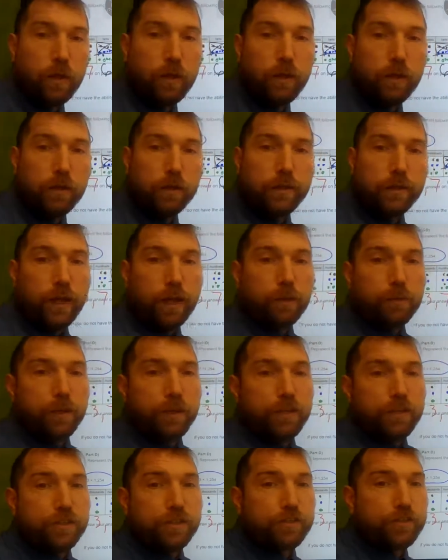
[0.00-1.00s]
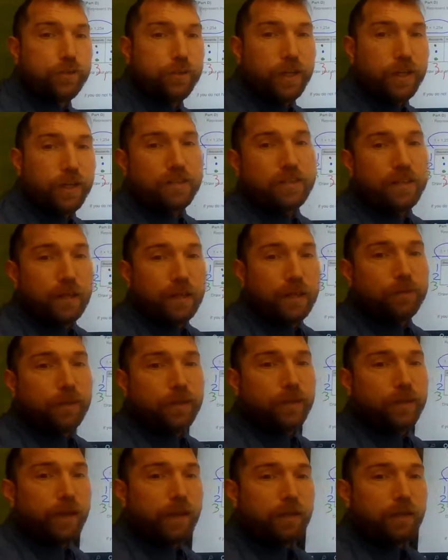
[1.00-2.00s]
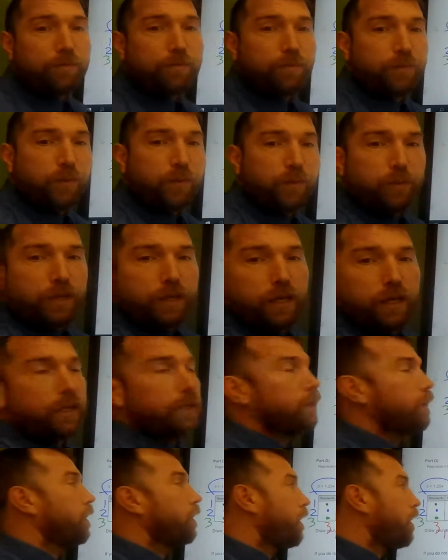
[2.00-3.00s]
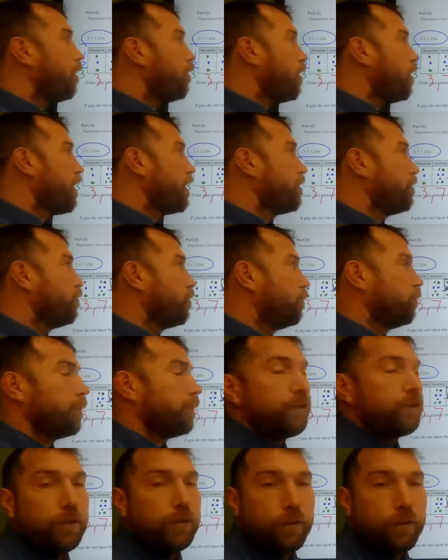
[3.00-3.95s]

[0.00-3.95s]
Now I'm going to just do that same thing kind of from the beginning, how I normally do it.